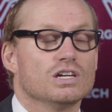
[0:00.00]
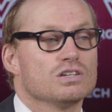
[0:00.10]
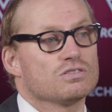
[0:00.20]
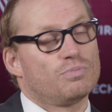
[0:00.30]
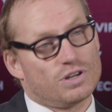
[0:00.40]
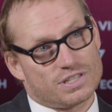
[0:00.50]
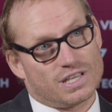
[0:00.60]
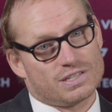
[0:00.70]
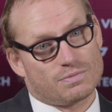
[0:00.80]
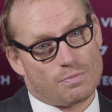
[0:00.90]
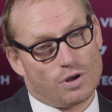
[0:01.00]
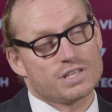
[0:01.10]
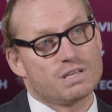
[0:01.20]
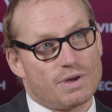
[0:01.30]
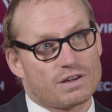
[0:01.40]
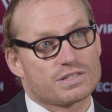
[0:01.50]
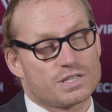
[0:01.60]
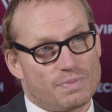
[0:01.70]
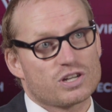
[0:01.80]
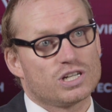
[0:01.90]
So policy, policymakers
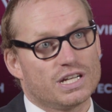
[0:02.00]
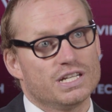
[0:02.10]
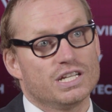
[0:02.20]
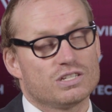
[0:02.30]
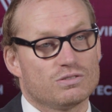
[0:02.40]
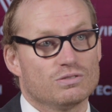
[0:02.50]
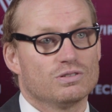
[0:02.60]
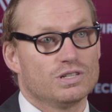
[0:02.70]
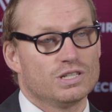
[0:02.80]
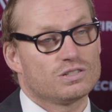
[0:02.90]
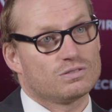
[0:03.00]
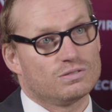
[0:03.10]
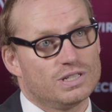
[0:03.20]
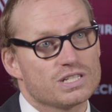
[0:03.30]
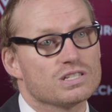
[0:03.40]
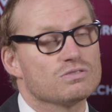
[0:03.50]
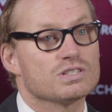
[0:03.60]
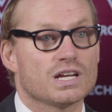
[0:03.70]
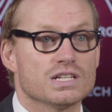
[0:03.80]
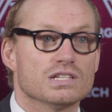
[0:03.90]
especially need to need to listen to
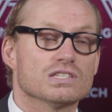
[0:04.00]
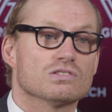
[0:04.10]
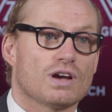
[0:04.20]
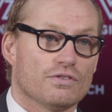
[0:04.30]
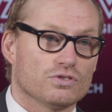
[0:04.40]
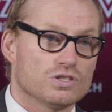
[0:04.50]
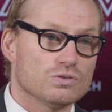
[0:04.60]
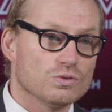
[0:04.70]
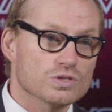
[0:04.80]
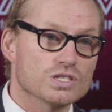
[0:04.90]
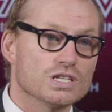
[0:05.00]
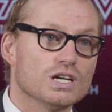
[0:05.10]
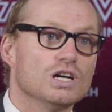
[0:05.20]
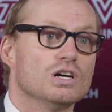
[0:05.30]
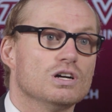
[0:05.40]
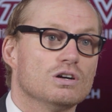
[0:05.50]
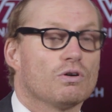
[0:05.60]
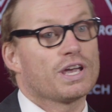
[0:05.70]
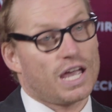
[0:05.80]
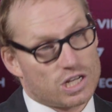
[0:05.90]
scientists who have the tools
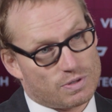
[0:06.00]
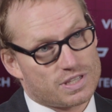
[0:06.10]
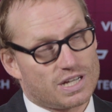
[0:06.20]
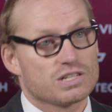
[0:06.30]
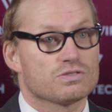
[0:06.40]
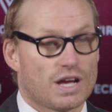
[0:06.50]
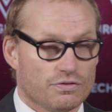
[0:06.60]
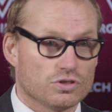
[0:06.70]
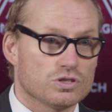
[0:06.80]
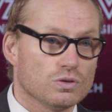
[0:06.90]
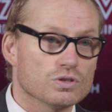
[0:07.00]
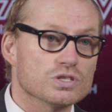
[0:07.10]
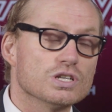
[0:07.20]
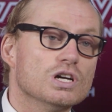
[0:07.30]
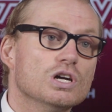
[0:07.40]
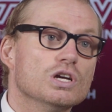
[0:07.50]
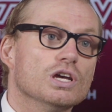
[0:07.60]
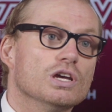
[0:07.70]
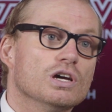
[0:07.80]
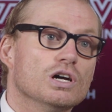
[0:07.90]
or engage with scientists who have the tools
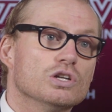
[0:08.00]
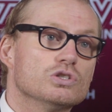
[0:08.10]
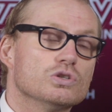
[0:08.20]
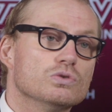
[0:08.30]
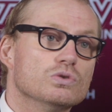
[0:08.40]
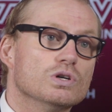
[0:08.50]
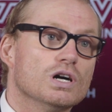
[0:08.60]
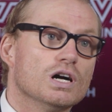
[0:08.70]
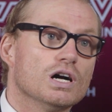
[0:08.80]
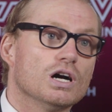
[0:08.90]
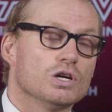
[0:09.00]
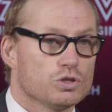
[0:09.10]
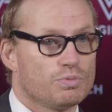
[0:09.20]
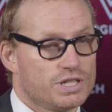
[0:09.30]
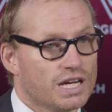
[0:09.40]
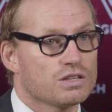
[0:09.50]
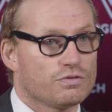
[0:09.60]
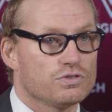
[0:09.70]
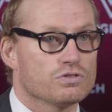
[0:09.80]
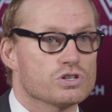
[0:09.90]
uh, to, uh, uh to predict the
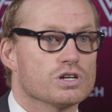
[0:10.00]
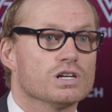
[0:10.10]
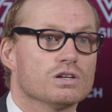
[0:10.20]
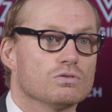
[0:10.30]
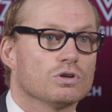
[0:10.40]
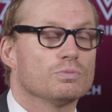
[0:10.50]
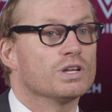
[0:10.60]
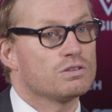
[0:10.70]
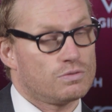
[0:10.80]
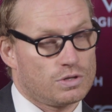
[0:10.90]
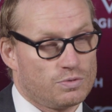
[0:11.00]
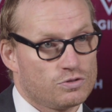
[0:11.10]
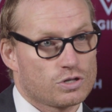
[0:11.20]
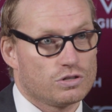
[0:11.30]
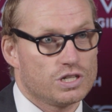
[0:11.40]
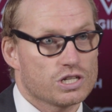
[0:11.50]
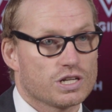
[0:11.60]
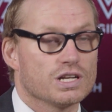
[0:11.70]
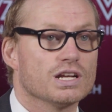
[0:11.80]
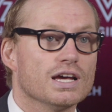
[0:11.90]
future or the, the future
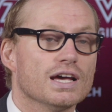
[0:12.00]
condition